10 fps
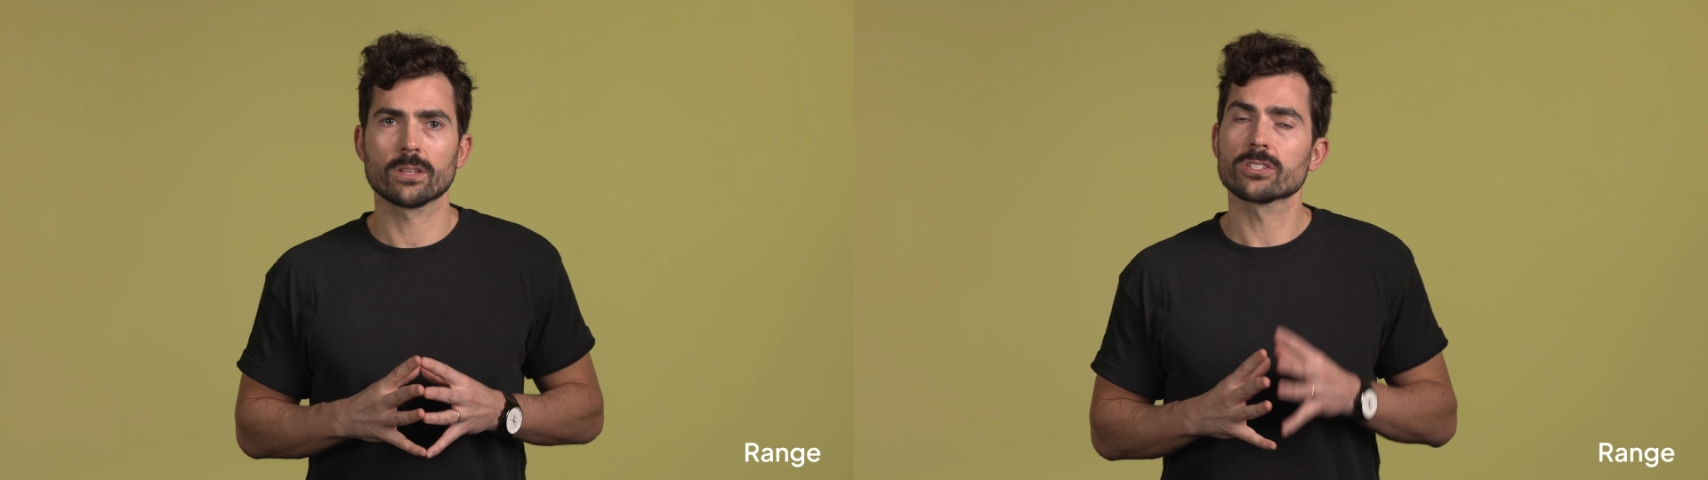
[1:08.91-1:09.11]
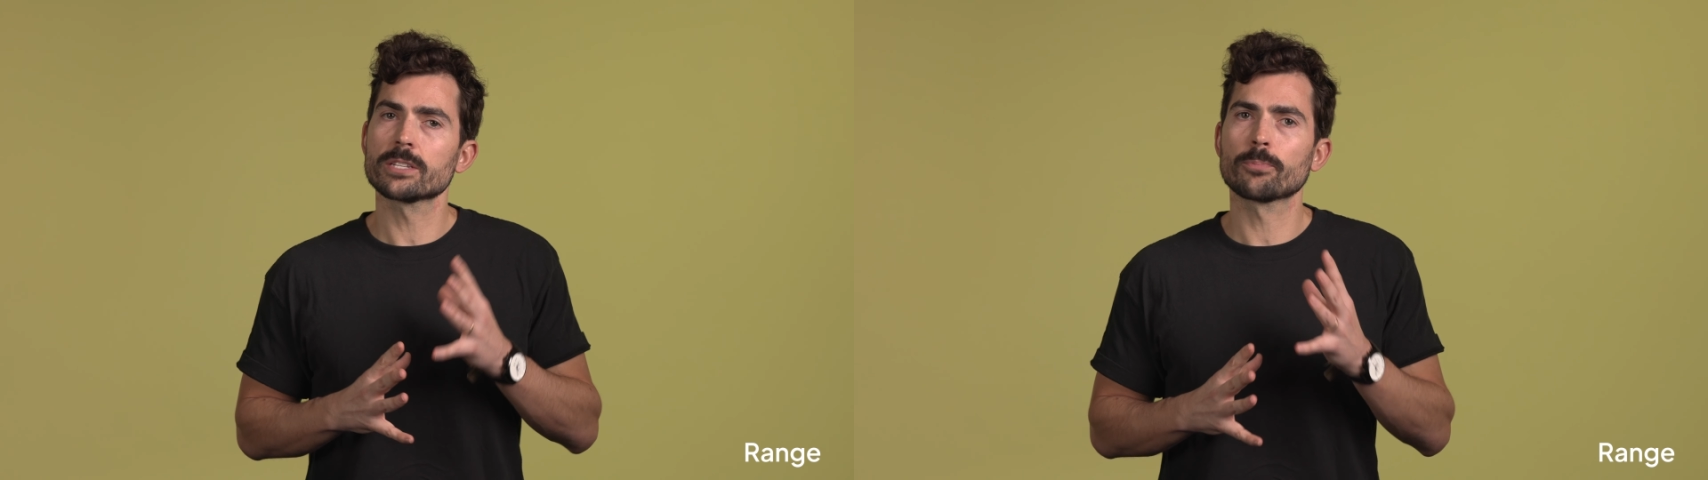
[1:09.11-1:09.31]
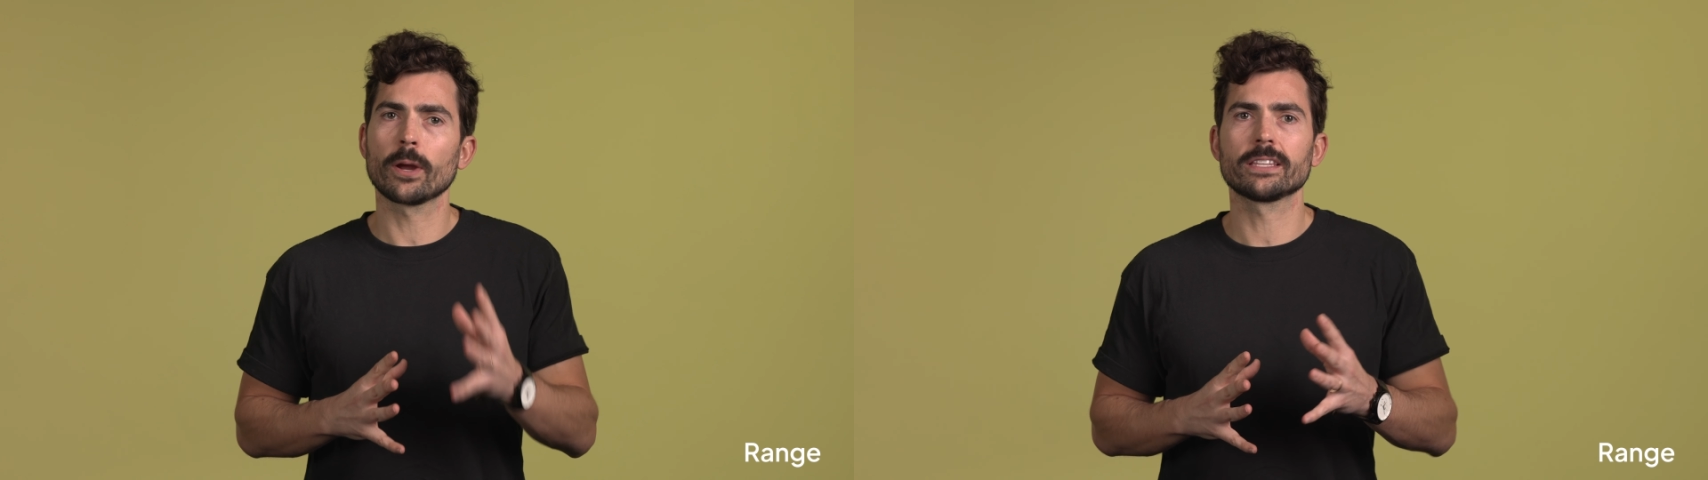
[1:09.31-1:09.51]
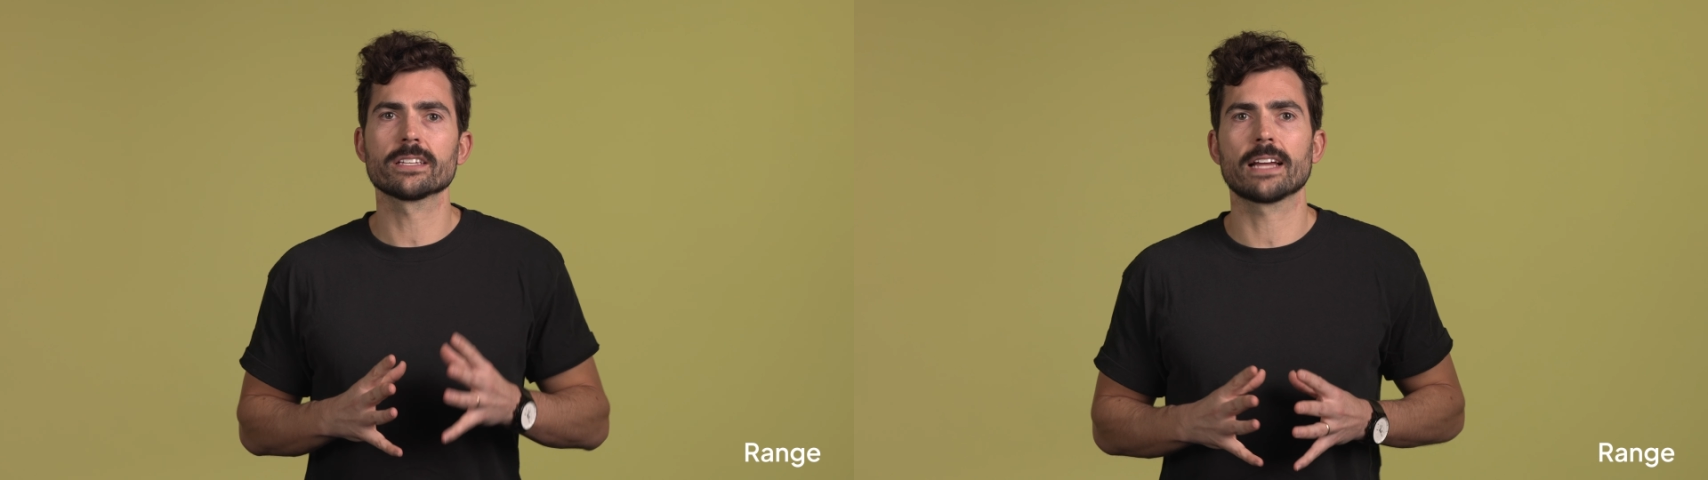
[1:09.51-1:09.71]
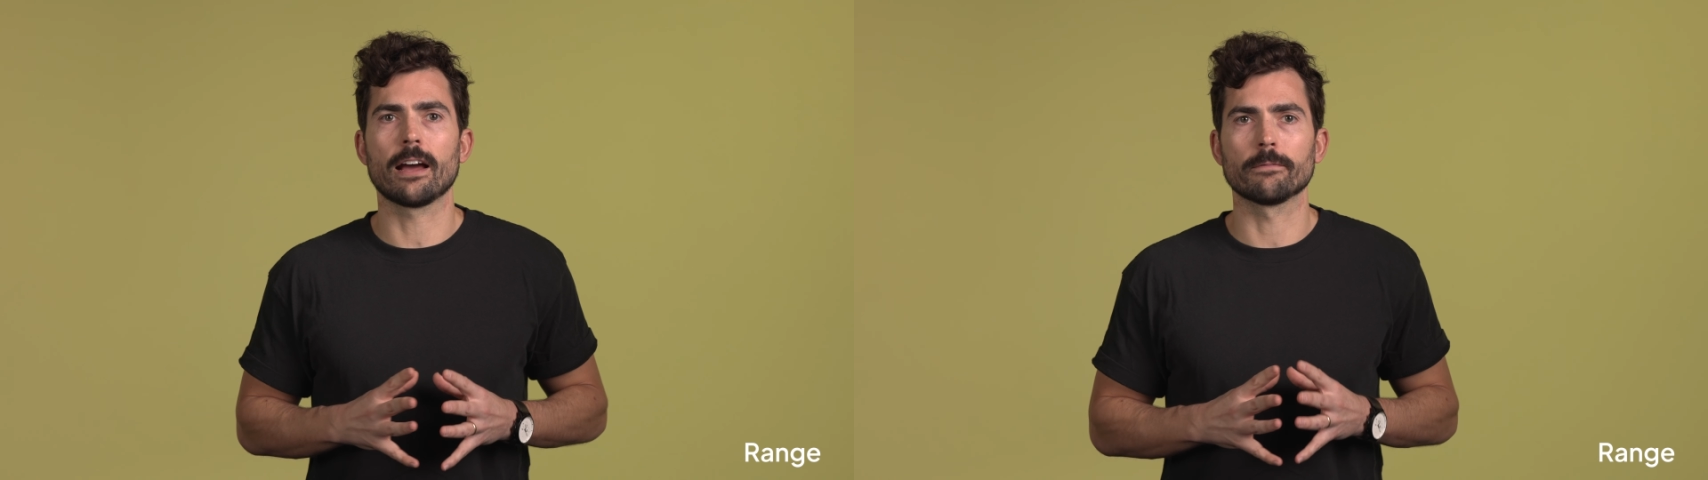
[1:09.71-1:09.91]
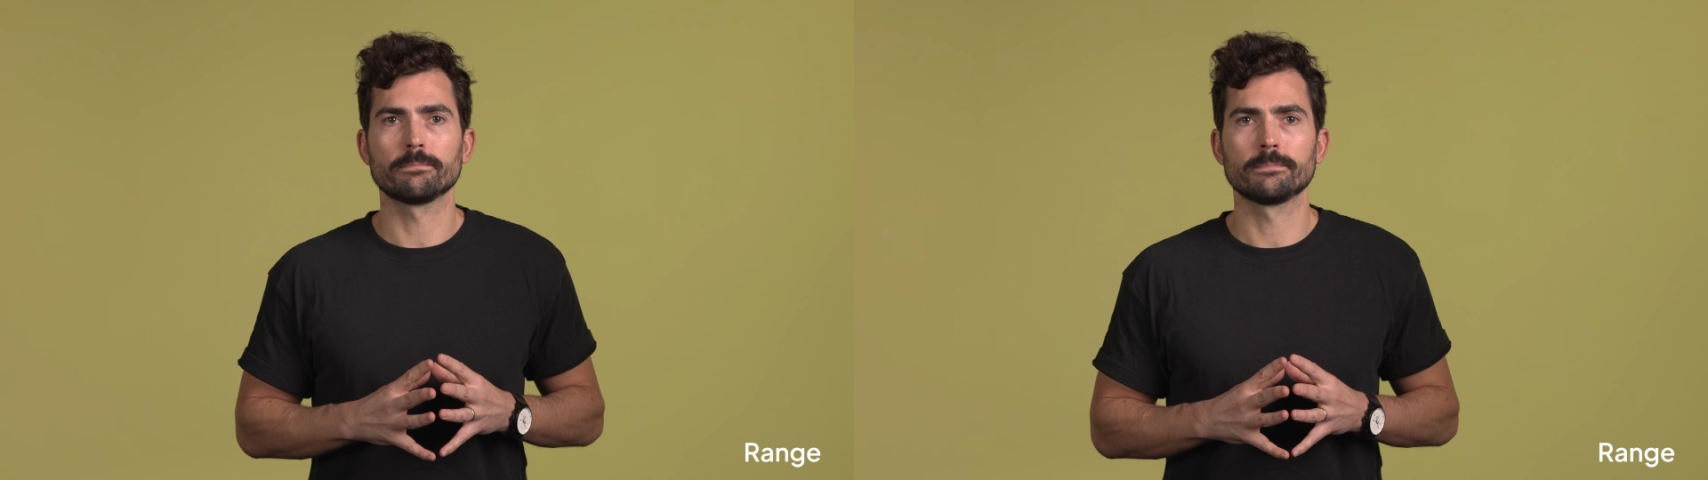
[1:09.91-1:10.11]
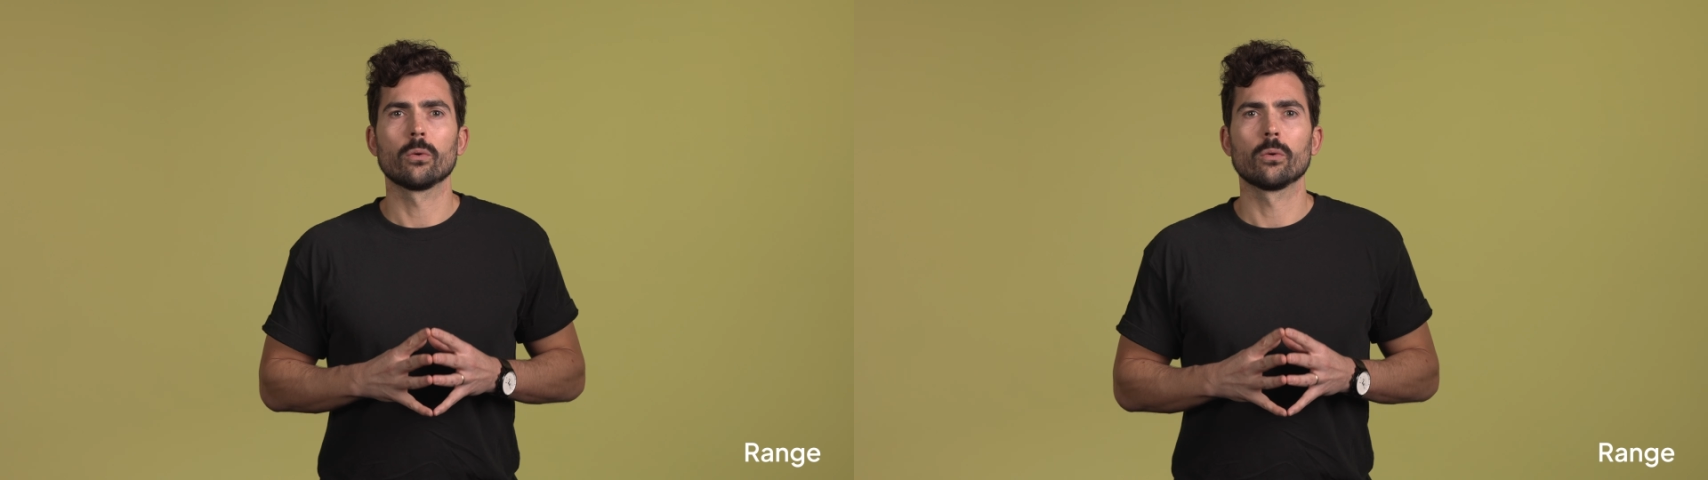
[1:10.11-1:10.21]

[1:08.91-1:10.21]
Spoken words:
So let's break these down.